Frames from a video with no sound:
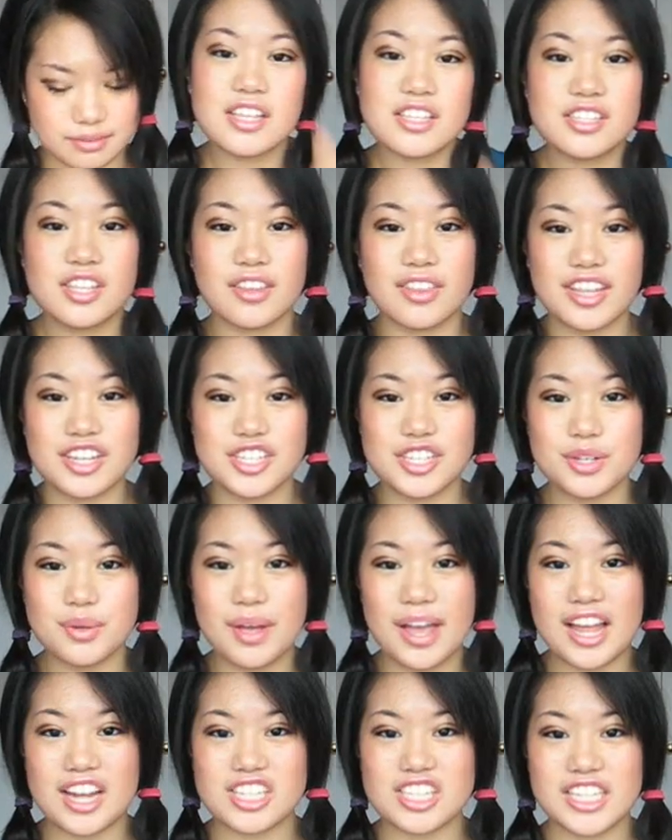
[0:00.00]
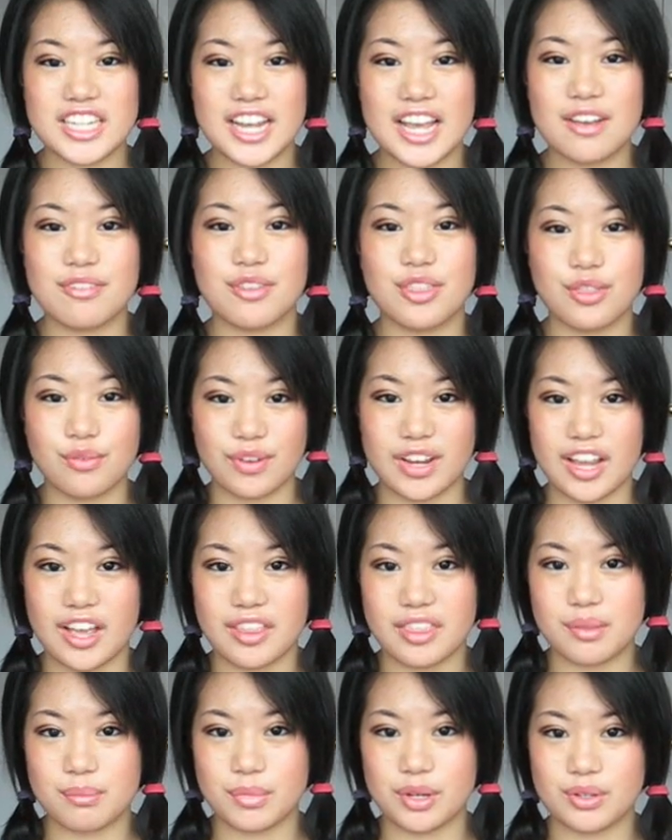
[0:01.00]
So they do actually have three
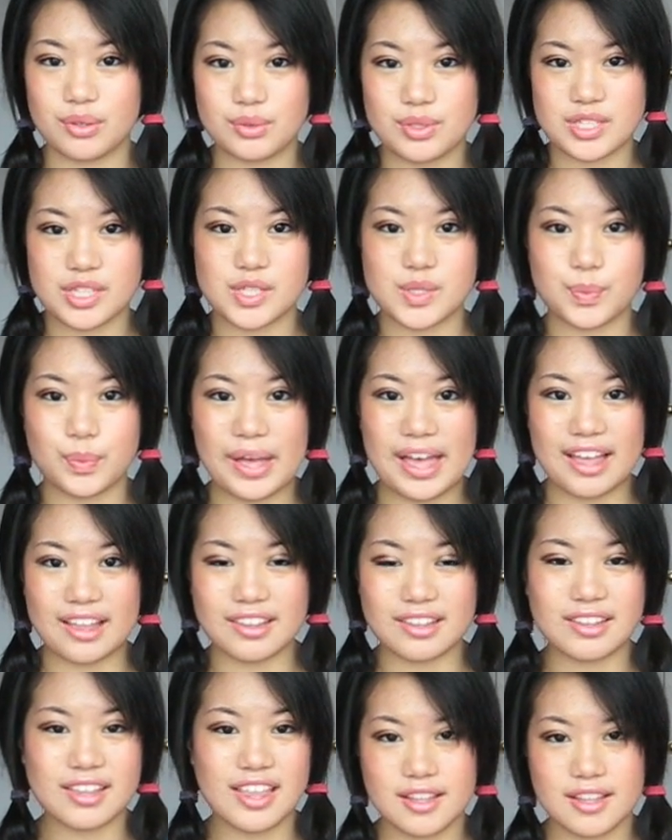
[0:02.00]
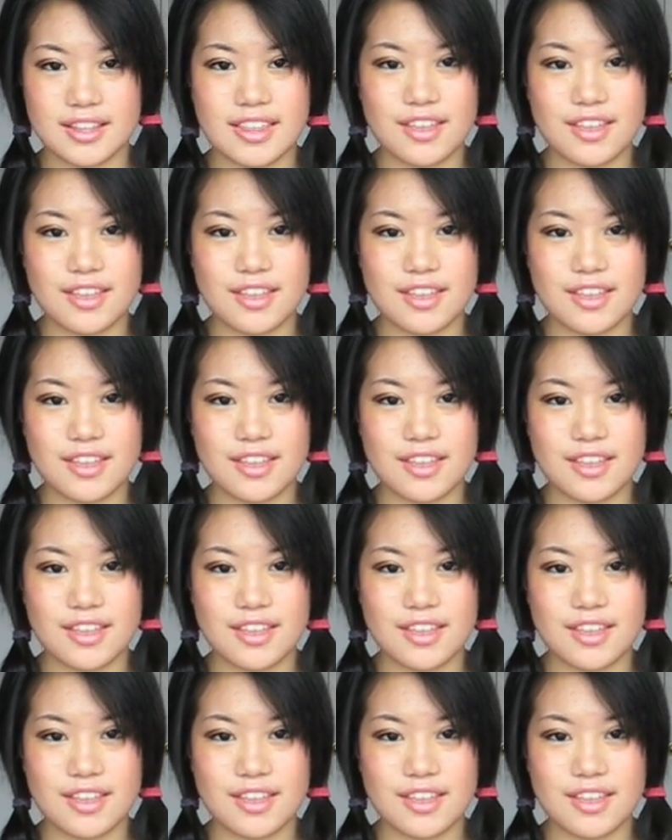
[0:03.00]
other models as well.